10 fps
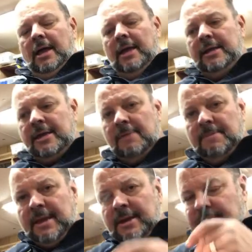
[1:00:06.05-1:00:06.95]
And he kept
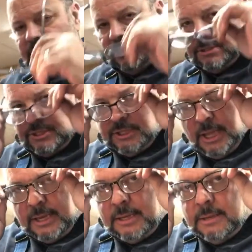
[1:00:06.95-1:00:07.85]
making excuses, like